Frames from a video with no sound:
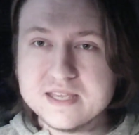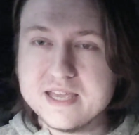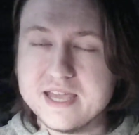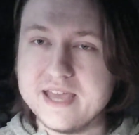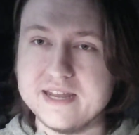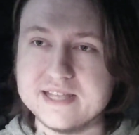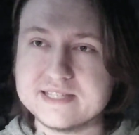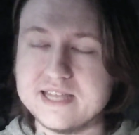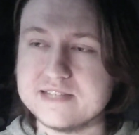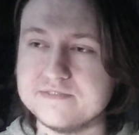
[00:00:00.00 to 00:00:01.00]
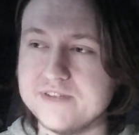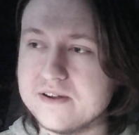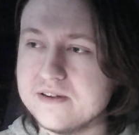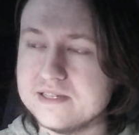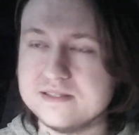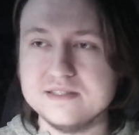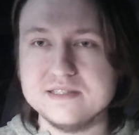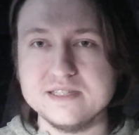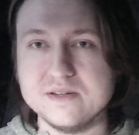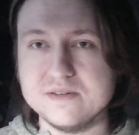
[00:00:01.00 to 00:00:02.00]
and it's very,
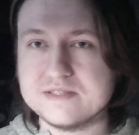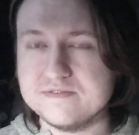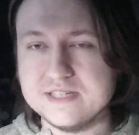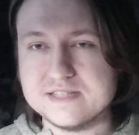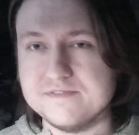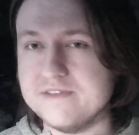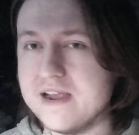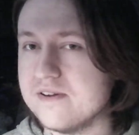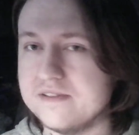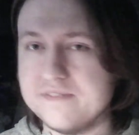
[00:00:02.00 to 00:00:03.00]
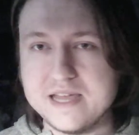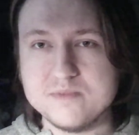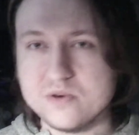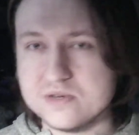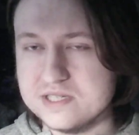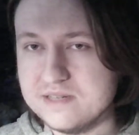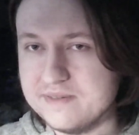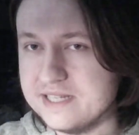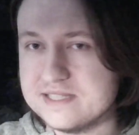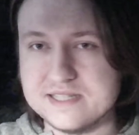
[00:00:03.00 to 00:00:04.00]
it's very Van Morrison. I
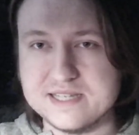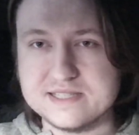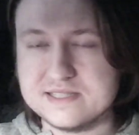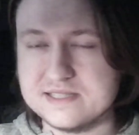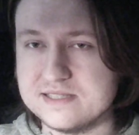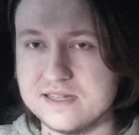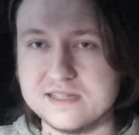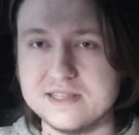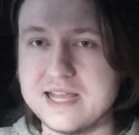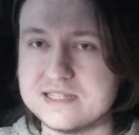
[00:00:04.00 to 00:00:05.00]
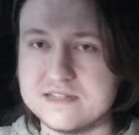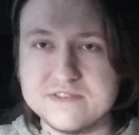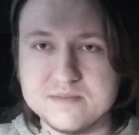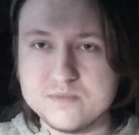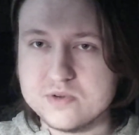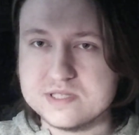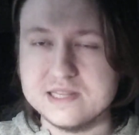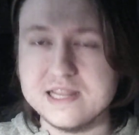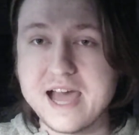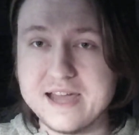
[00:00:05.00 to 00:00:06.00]
mean, it's a classic Van
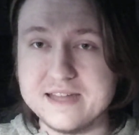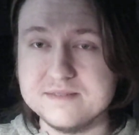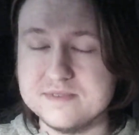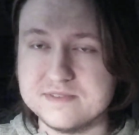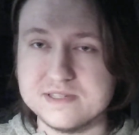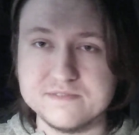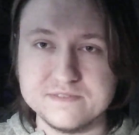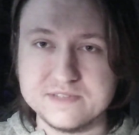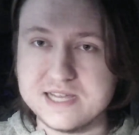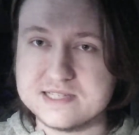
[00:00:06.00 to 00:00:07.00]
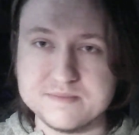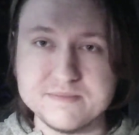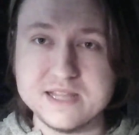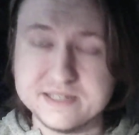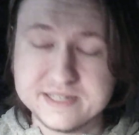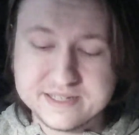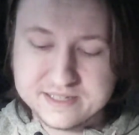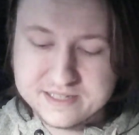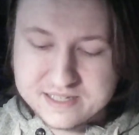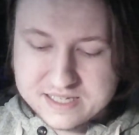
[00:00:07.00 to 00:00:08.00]
Morrison line, classic melody.
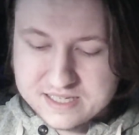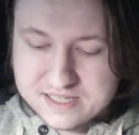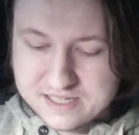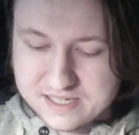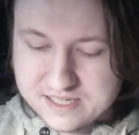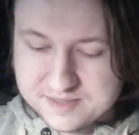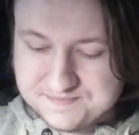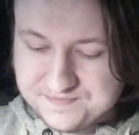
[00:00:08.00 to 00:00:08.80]
Dark